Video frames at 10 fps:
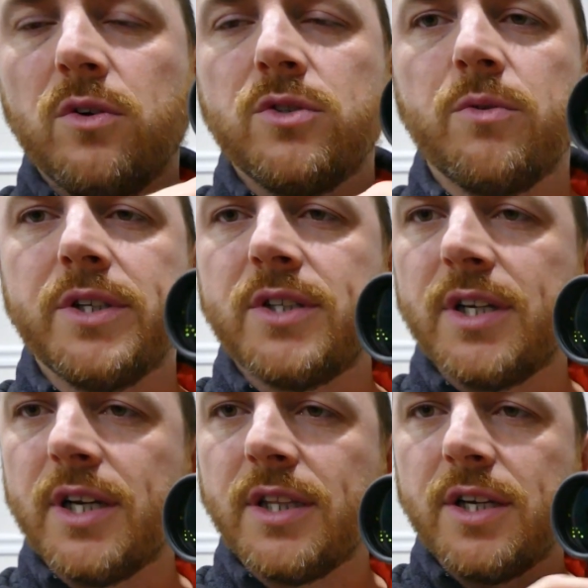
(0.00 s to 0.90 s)
twist
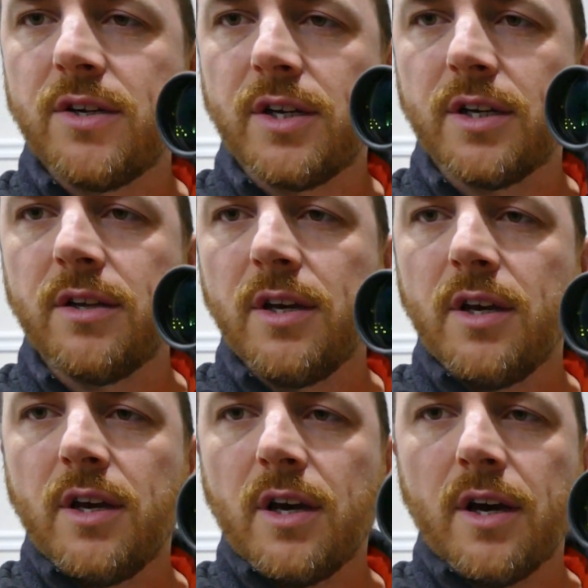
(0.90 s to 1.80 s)
it, and then you can
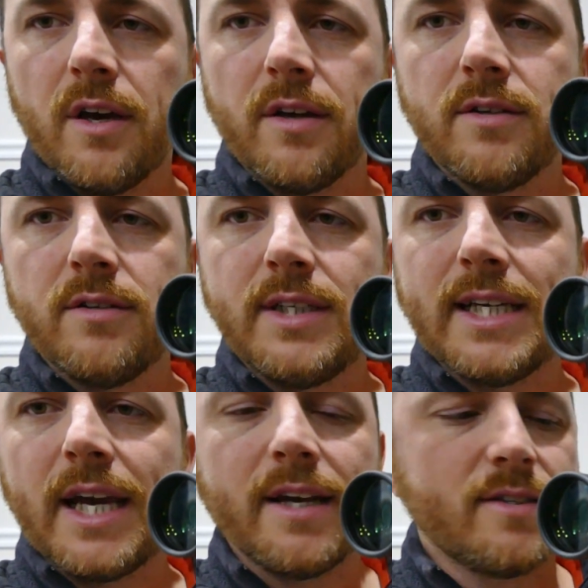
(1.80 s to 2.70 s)

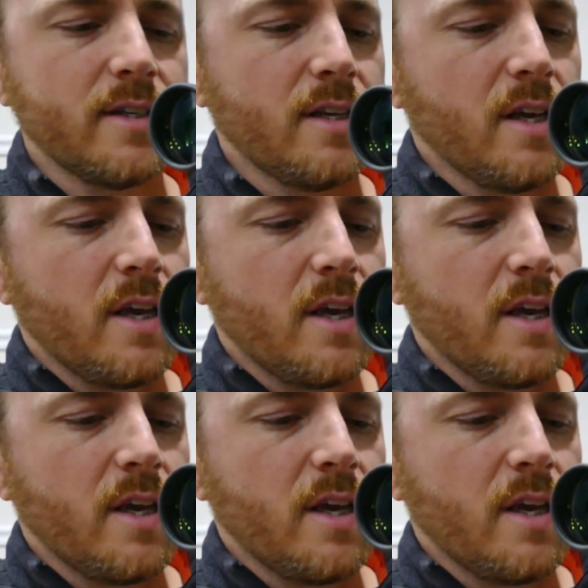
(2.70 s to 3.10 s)
degas it.